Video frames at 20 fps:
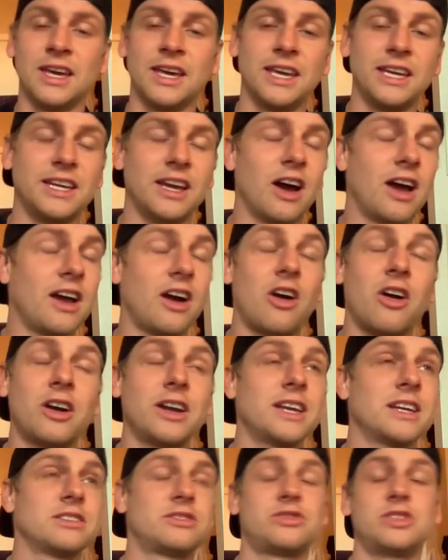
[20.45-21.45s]
He
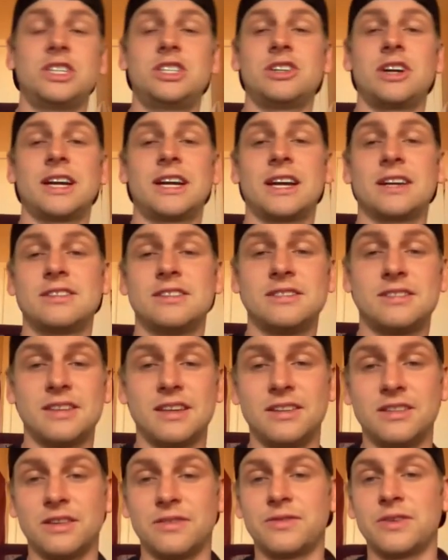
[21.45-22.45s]
already has three strikeouts at the
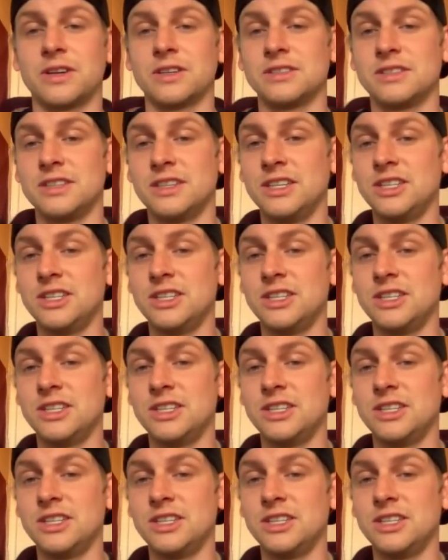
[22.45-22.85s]
end of the first.